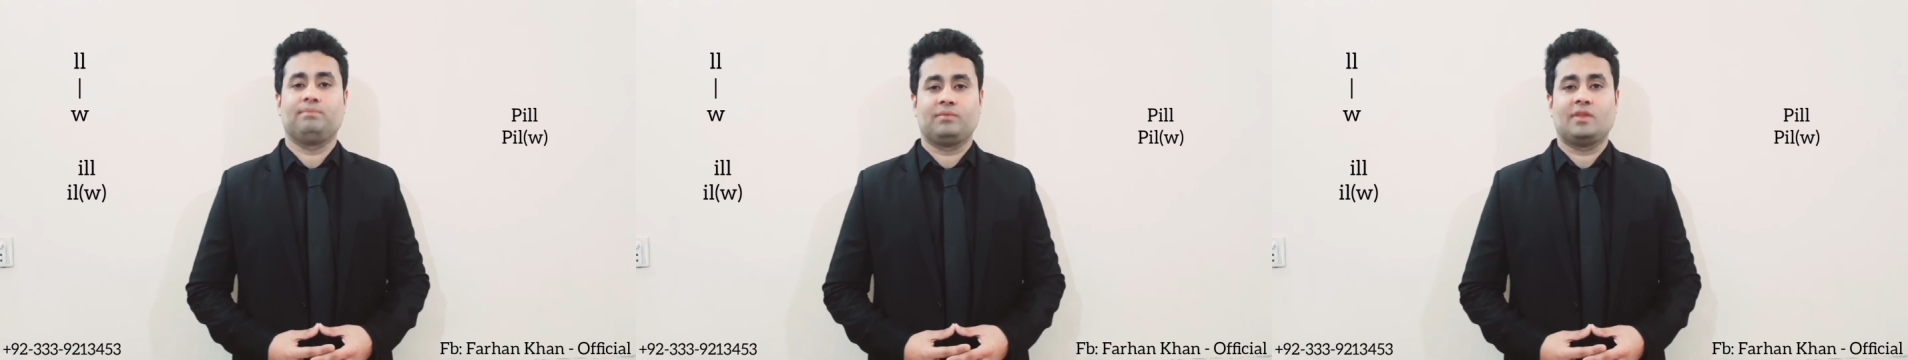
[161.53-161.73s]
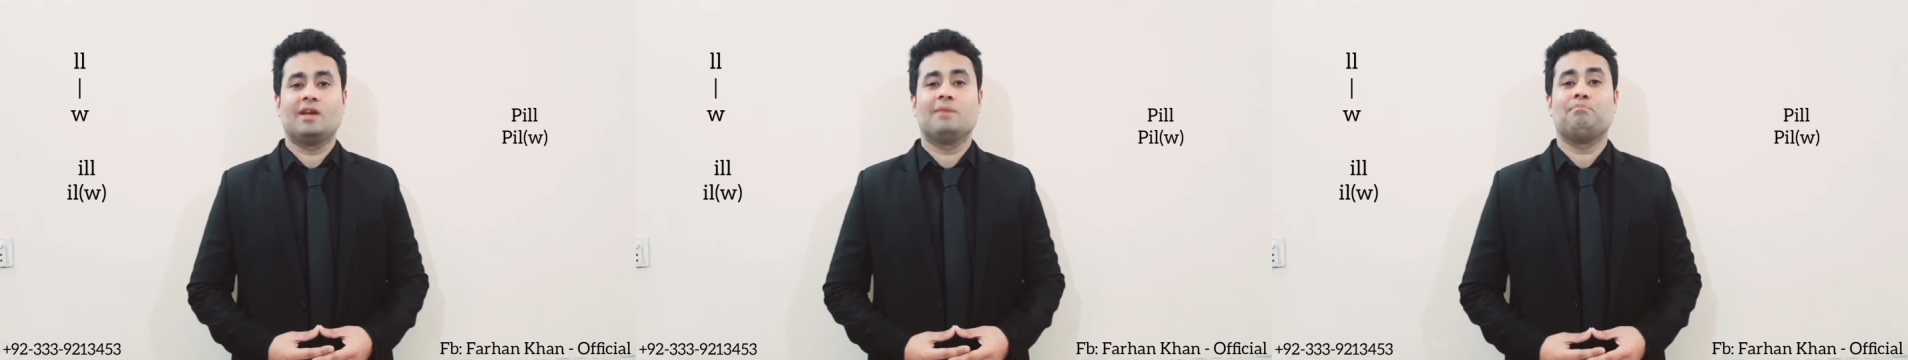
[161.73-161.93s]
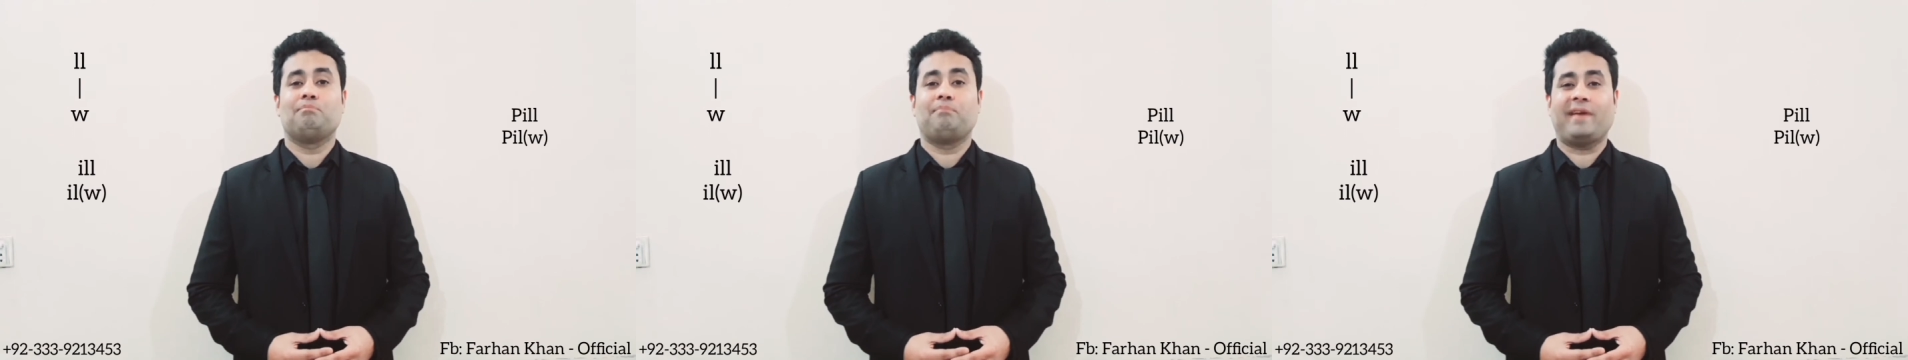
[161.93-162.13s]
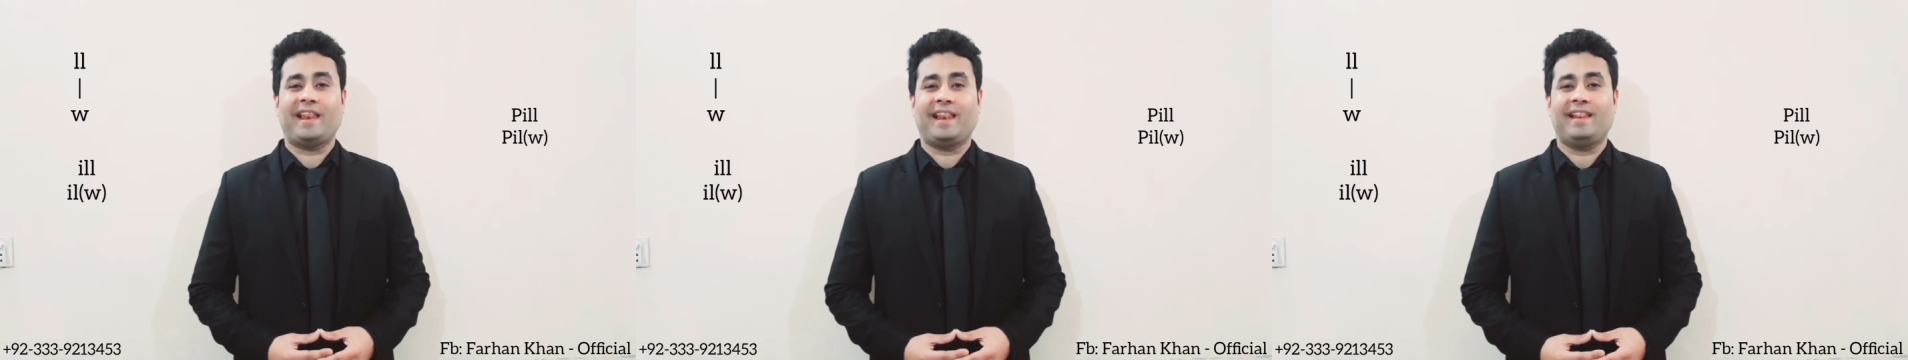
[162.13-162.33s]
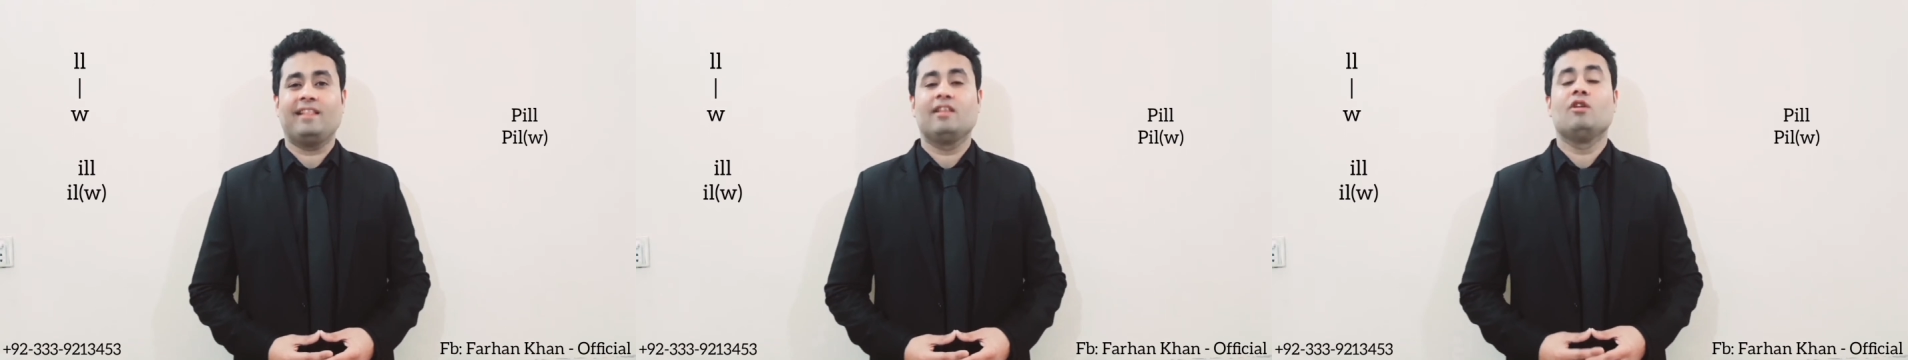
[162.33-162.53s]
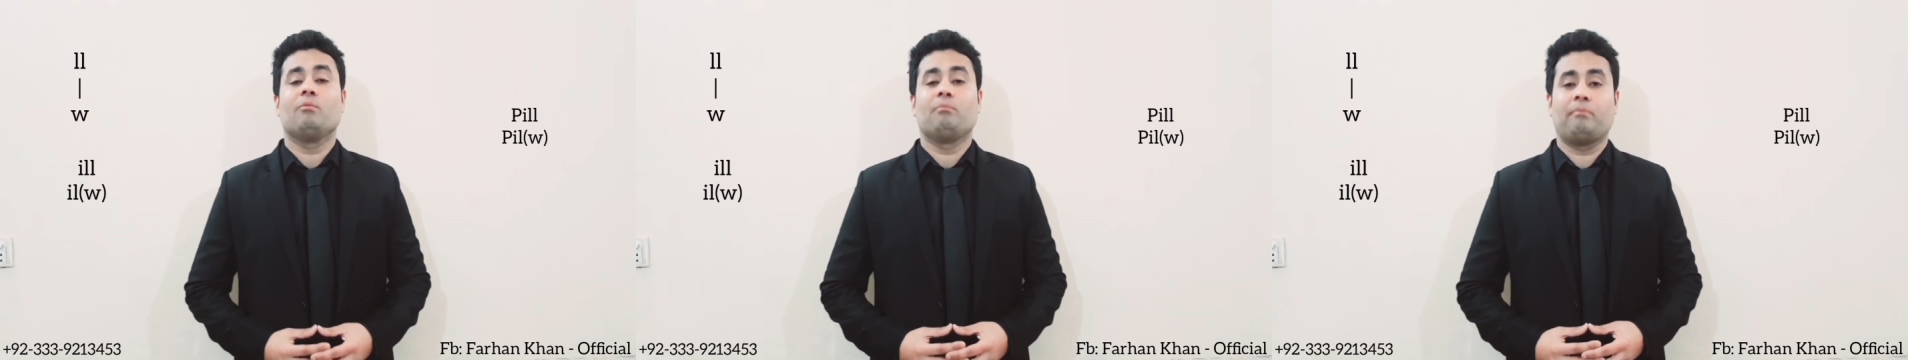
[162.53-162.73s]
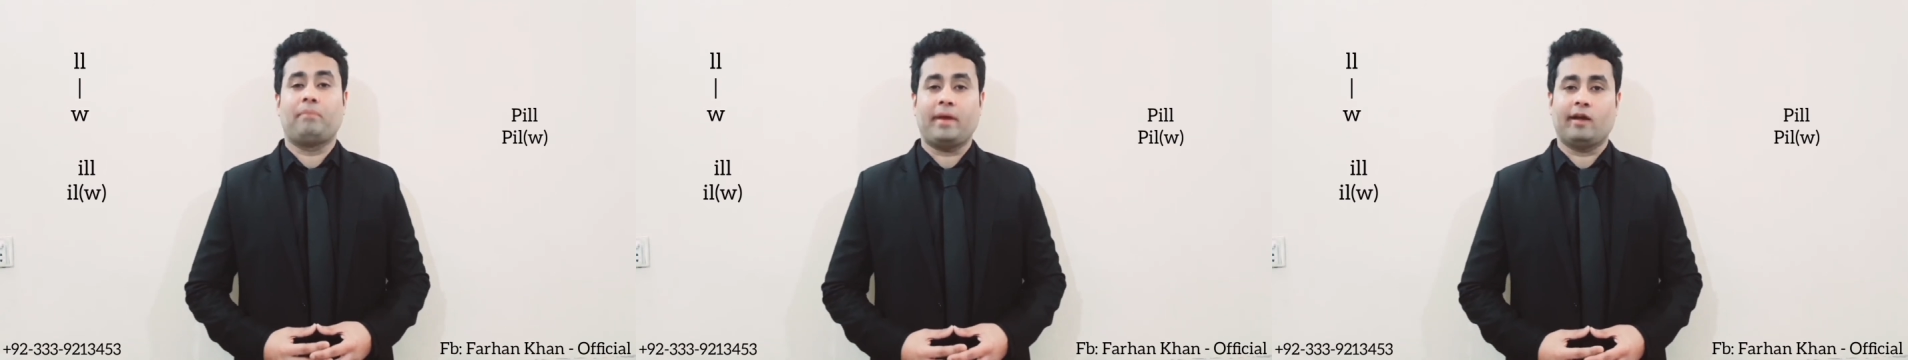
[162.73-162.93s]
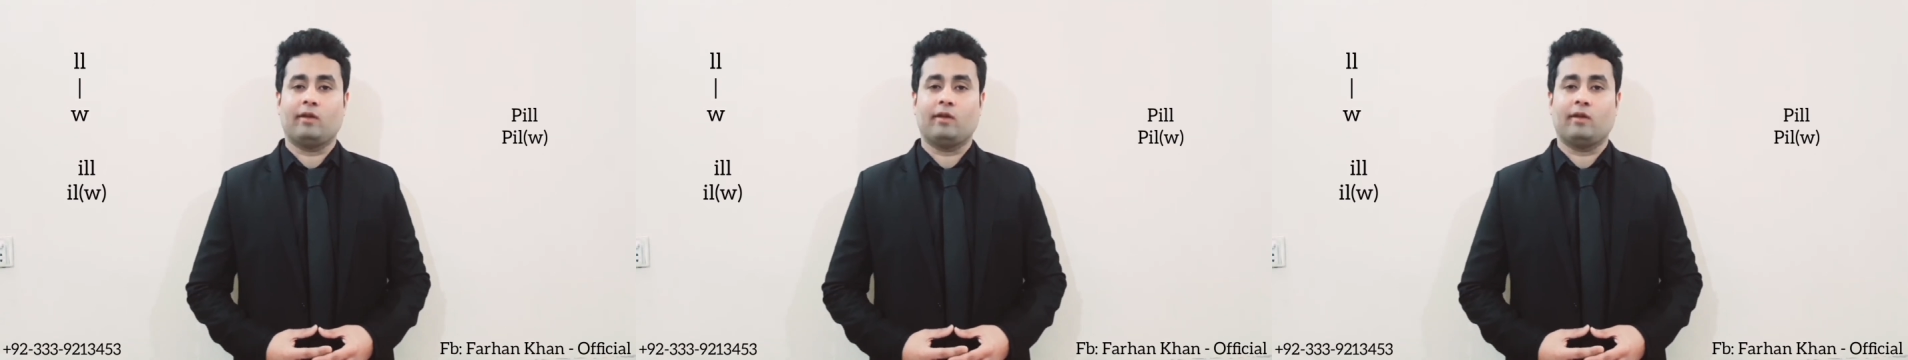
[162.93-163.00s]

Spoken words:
Pill, pill.